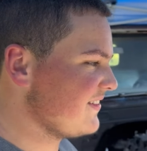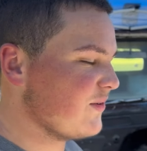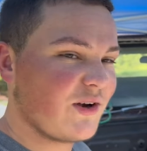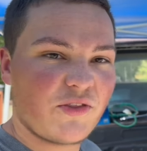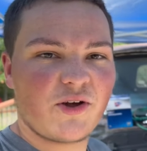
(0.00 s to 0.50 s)

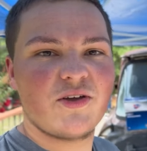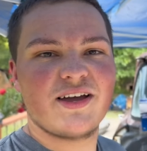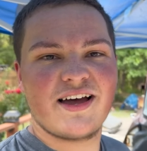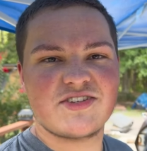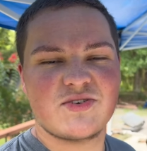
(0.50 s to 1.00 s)
We're gonna throw you
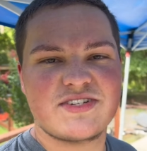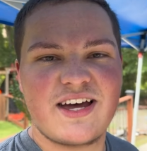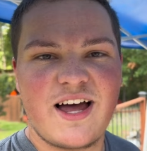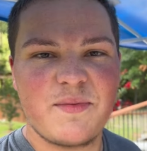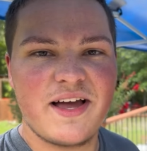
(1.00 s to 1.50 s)
guys on a
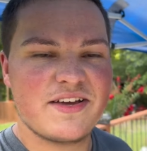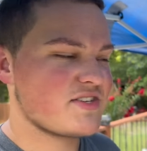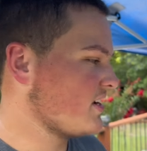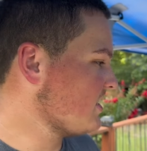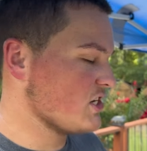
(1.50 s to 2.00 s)
time lapse
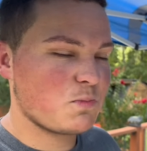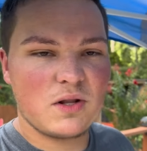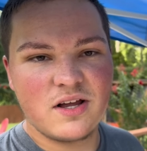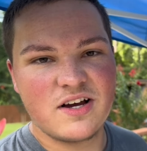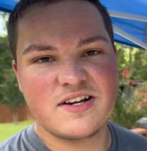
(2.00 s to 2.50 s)
and get these
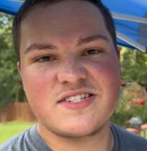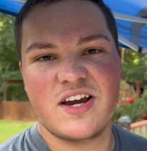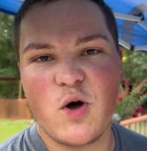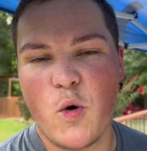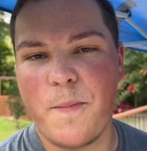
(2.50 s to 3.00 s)
plugs and
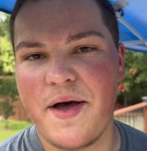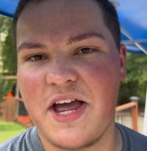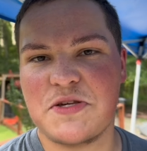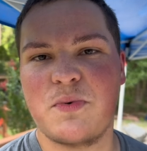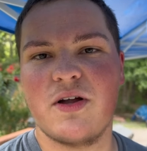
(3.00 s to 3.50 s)
cold
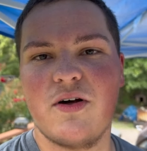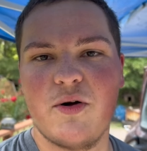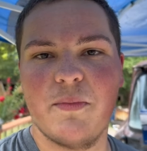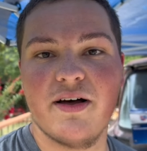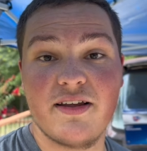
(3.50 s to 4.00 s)
packs put
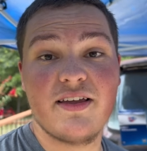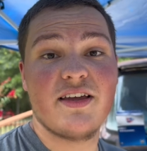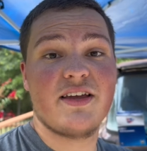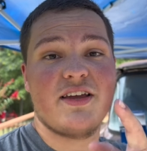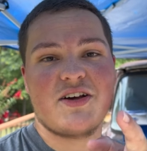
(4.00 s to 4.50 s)
on, but
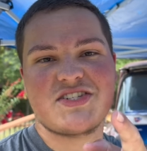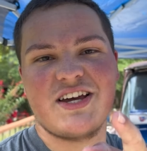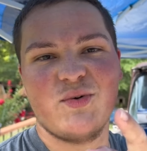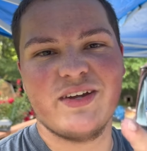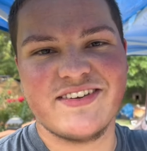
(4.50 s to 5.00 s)
y'all stay with